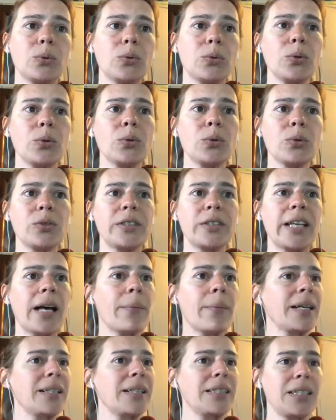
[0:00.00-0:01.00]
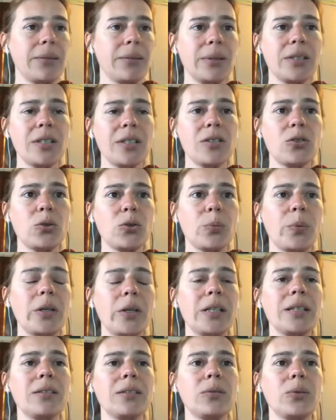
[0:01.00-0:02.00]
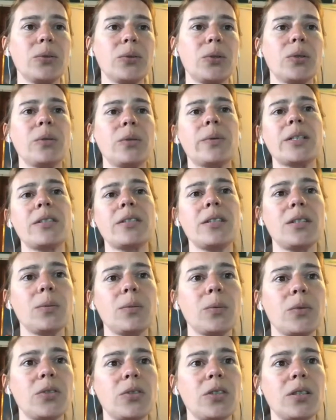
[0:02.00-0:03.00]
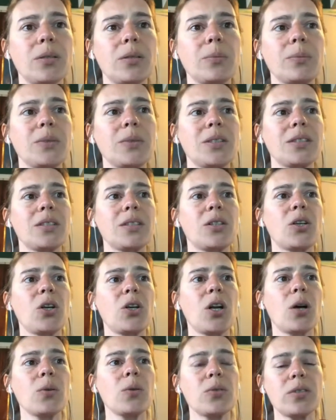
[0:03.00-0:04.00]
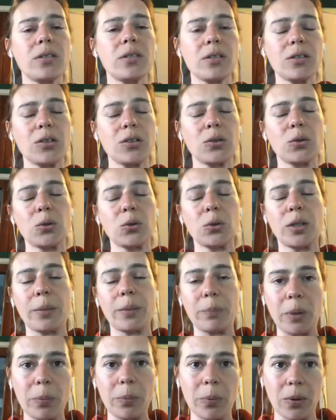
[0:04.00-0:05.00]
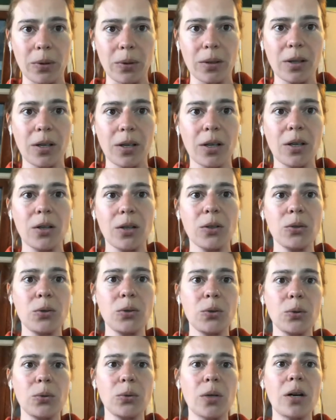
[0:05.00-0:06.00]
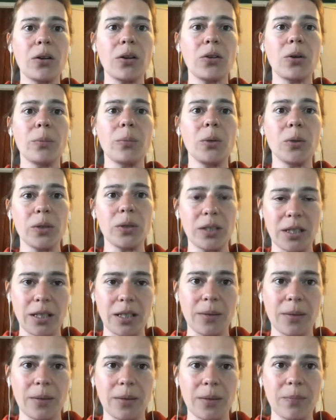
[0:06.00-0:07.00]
do some activities to bring university museums closer to the people, to our community.